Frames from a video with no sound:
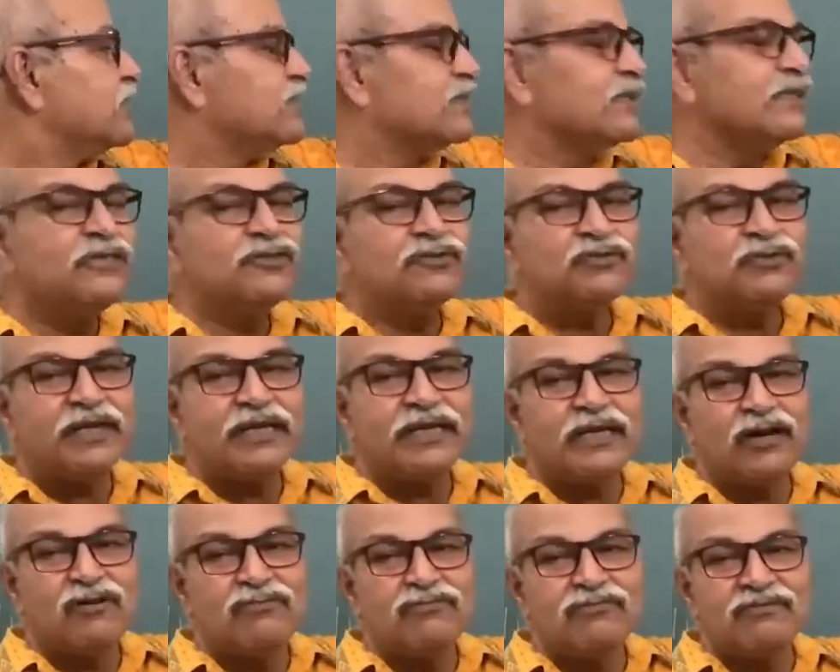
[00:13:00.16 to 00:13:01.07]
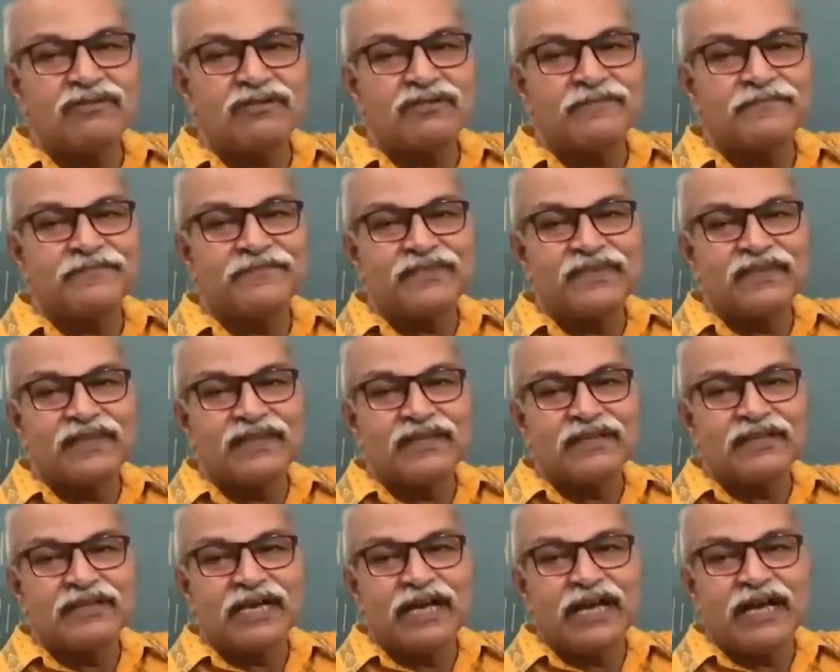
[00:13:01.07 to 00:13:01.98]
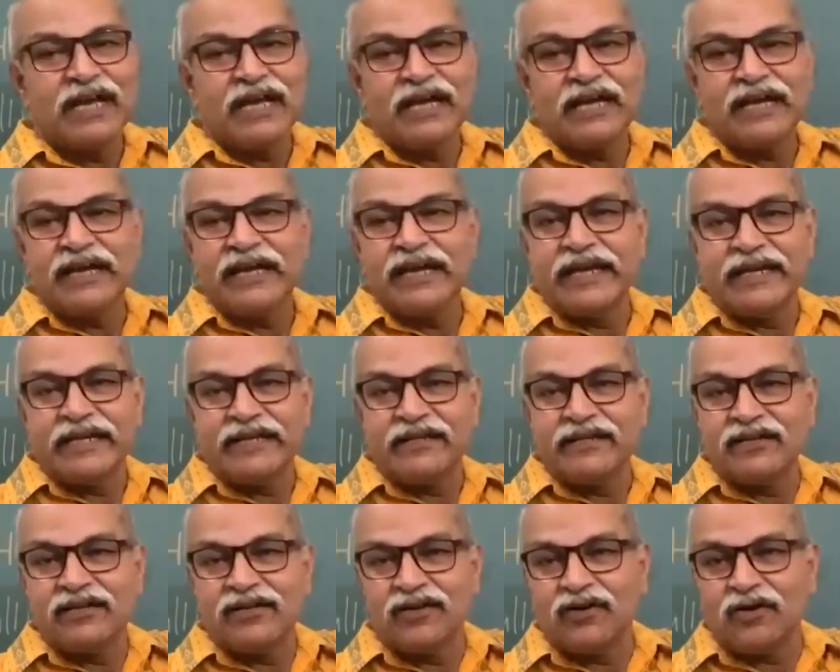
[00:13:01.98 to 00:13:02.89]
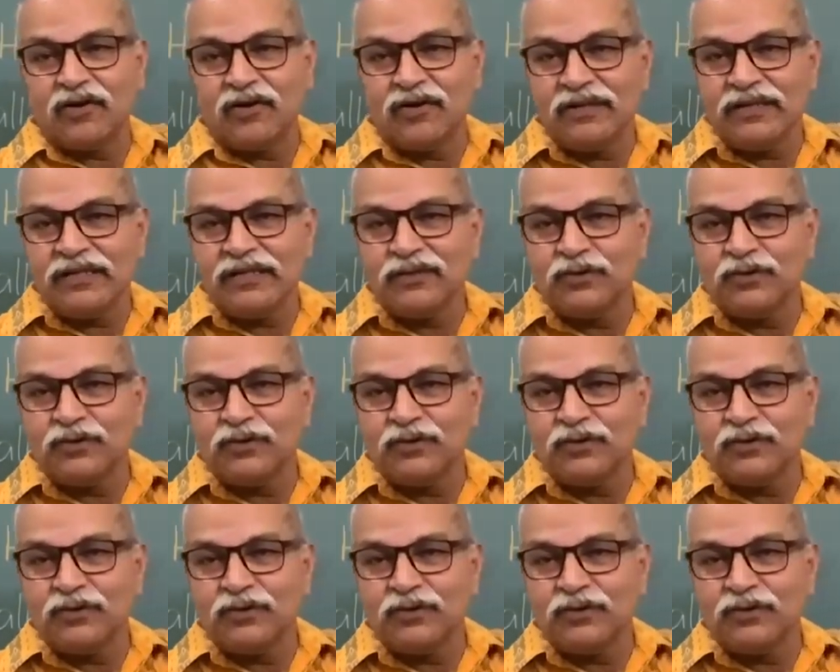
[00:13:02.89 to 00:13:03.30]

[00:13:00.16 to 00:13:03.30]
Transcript: this into account. And all the